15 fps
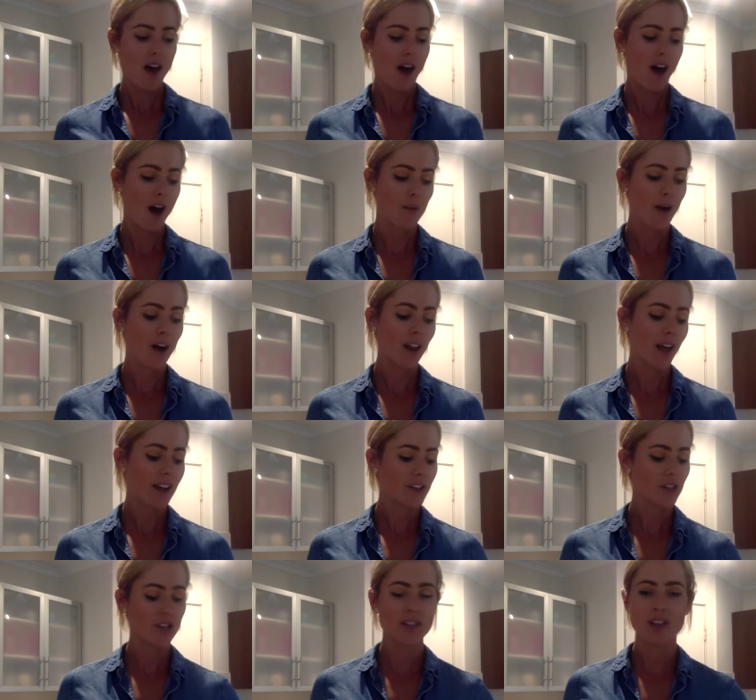I like
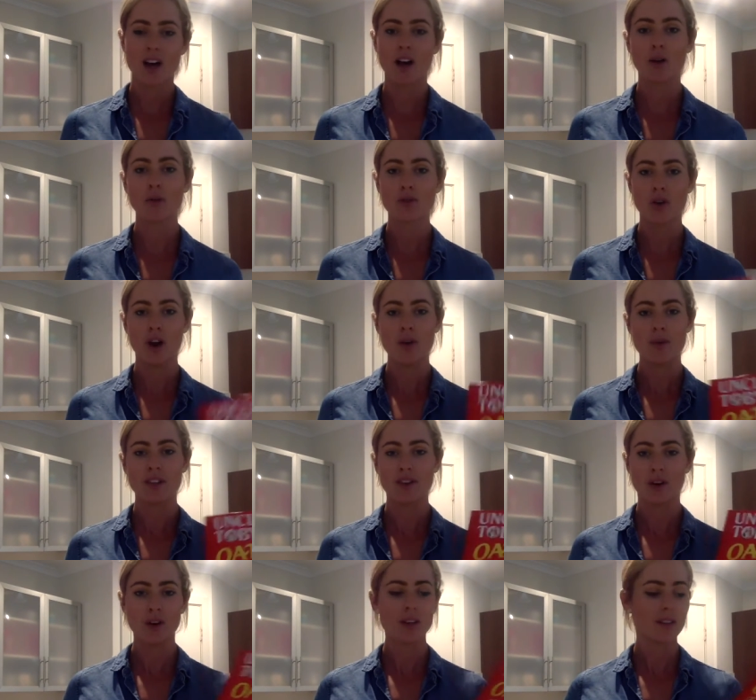to use the Uncle Toby's
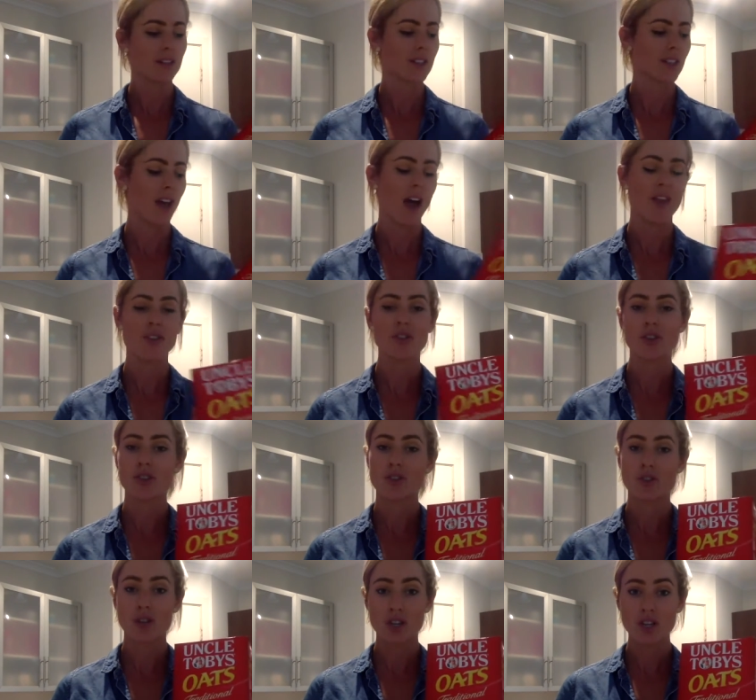oats and the
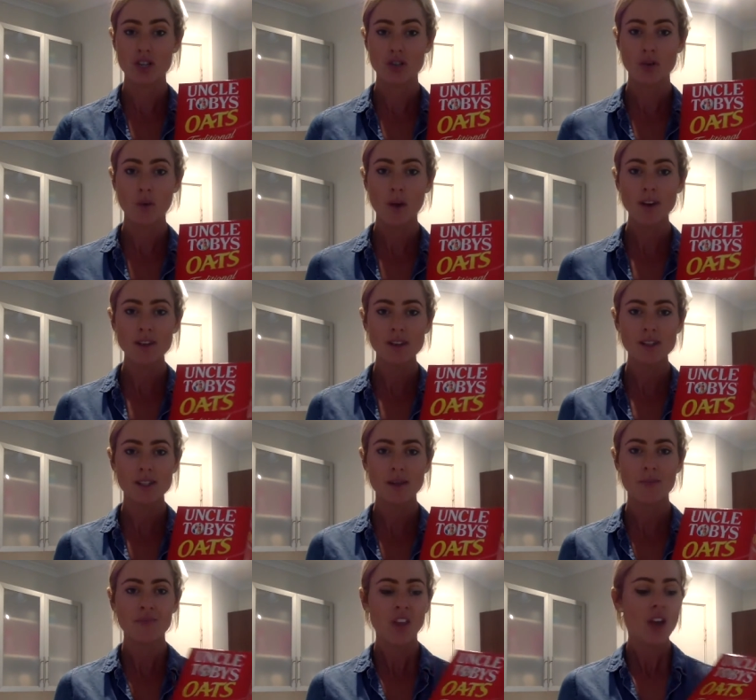traditional
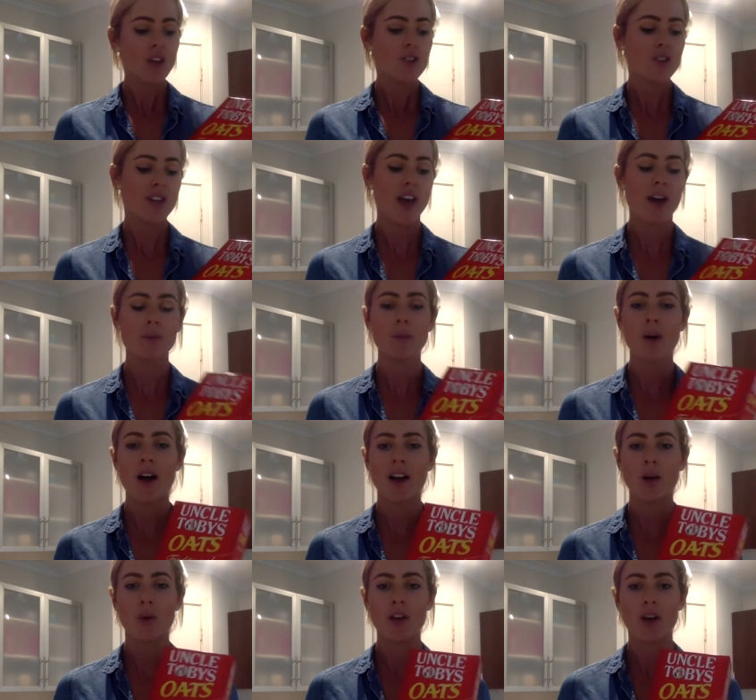ones. You can buy
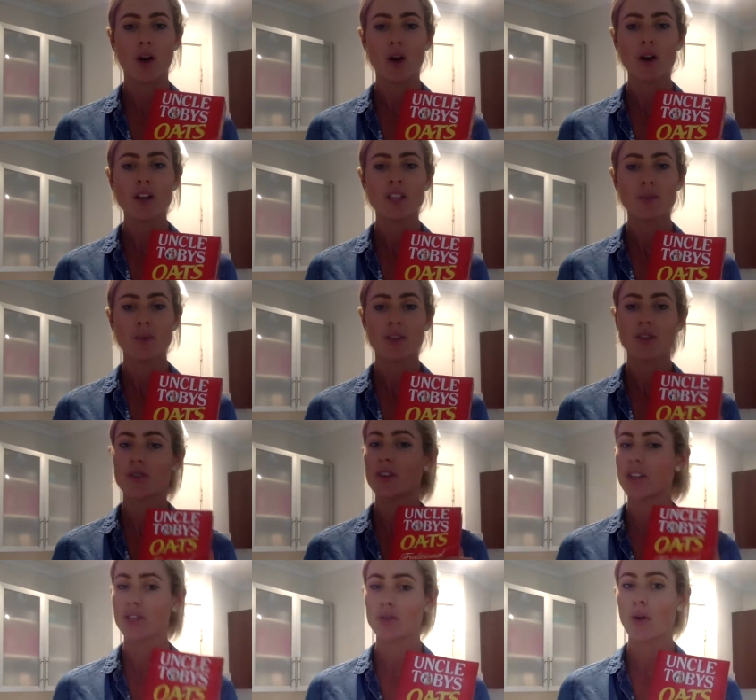quick oats, but the
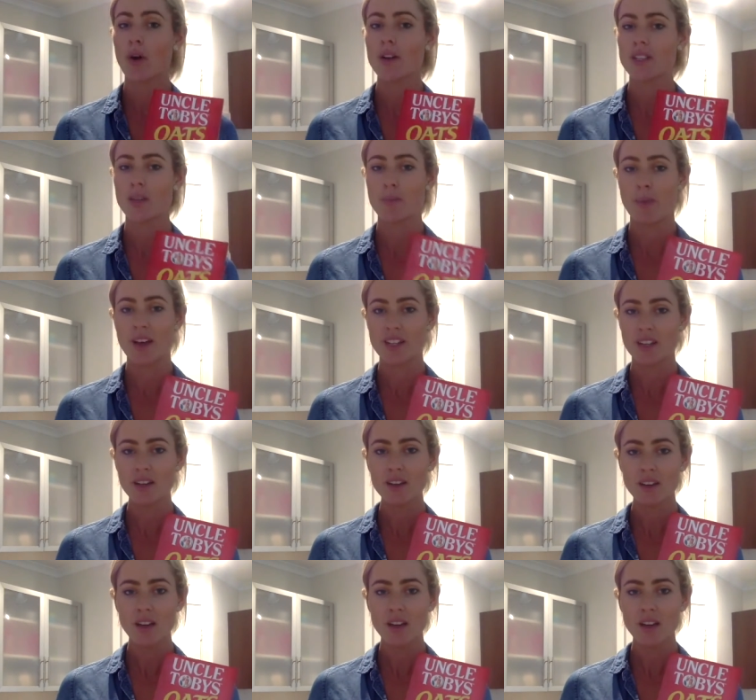traditional oats are better